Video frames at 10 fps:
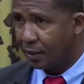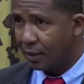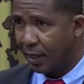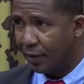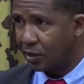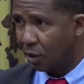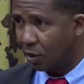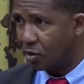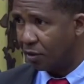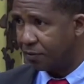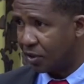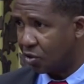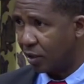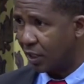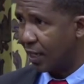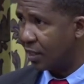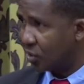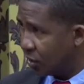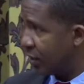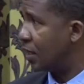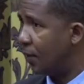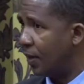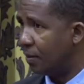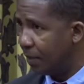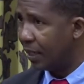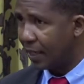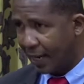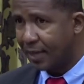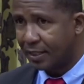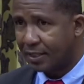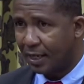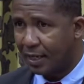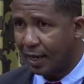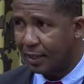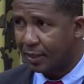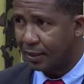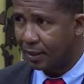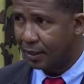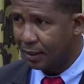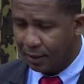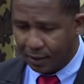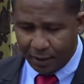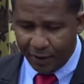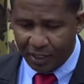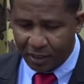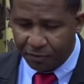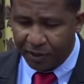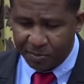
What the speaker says: there is also infrastructure that is not necessarily in building. I understand that. There is a difference